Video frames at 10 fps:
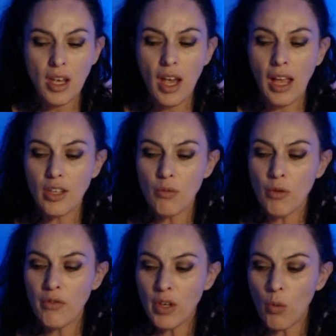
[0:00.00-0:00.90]
and you're
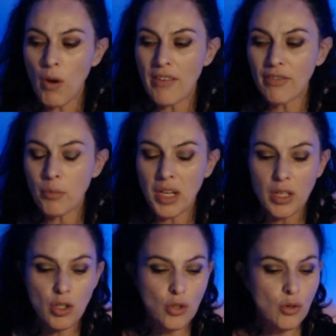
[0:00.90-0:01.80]
moving away from it
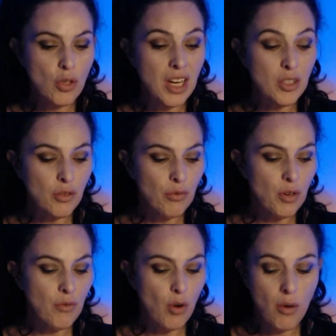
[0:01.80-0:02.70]
into a
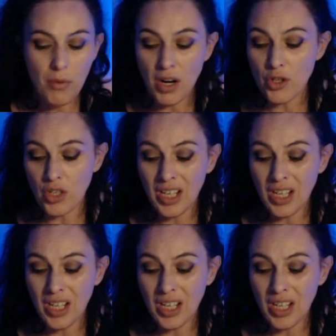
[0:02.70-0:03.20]
different vibration,